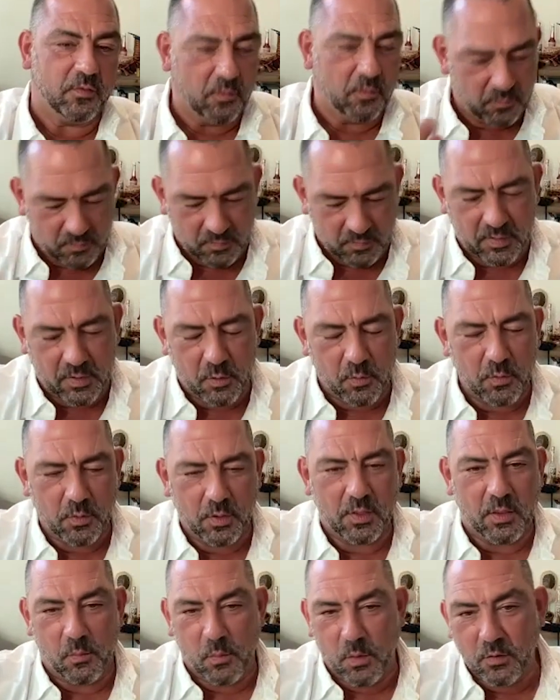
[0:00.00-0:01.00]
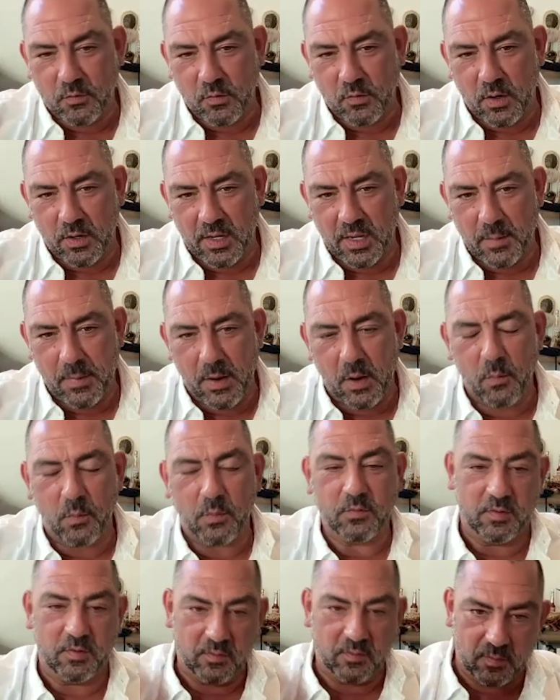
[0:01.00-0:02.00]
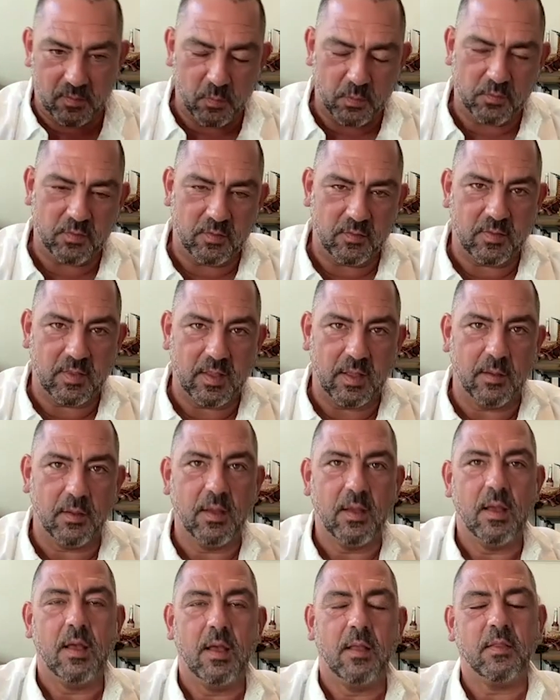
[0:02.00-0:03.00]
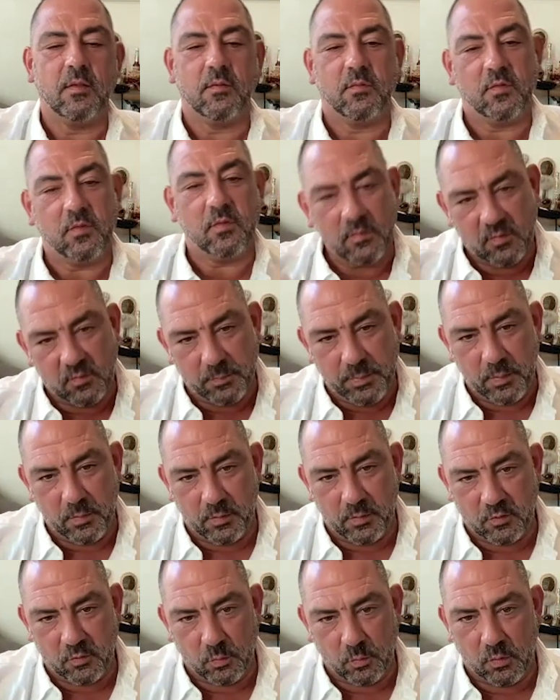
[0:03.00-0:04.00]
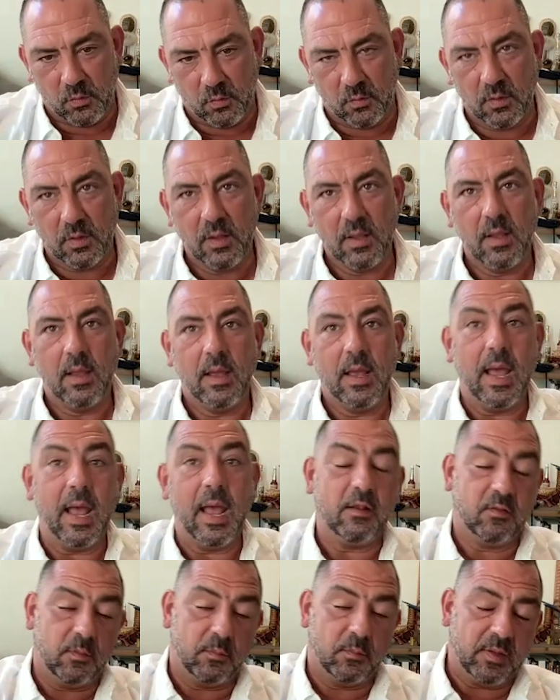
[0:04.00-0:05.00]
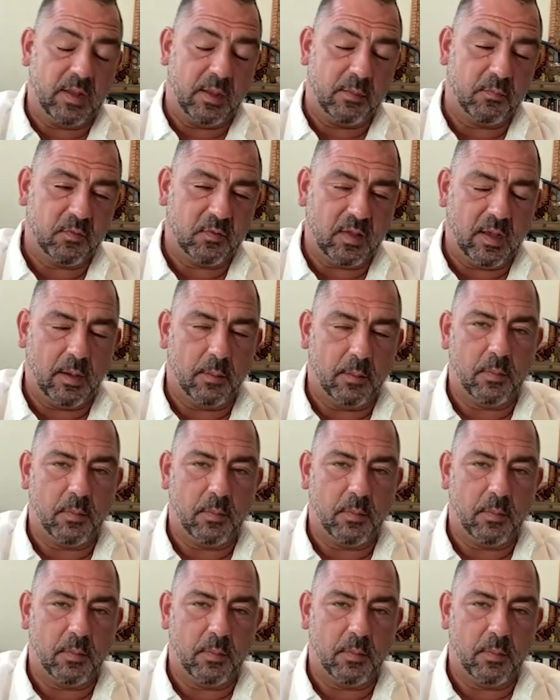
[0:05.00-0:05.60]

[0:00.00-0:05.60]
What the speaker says: The kahuna that we're talking about, which is the spiritual and sometimes